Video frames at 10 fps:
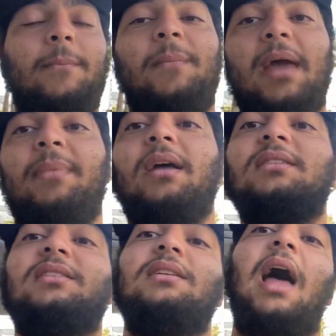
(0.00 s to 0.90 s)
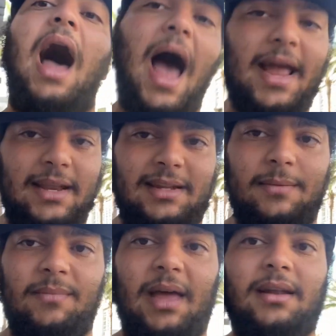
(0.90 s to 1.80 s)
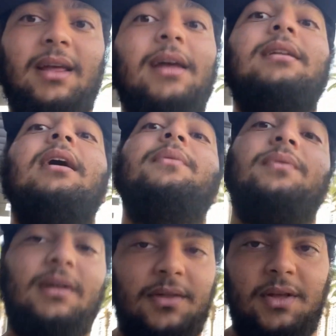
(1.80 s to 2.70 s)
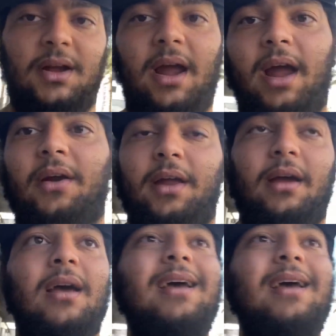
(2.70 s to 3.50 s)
maybe it's in high demand in another area,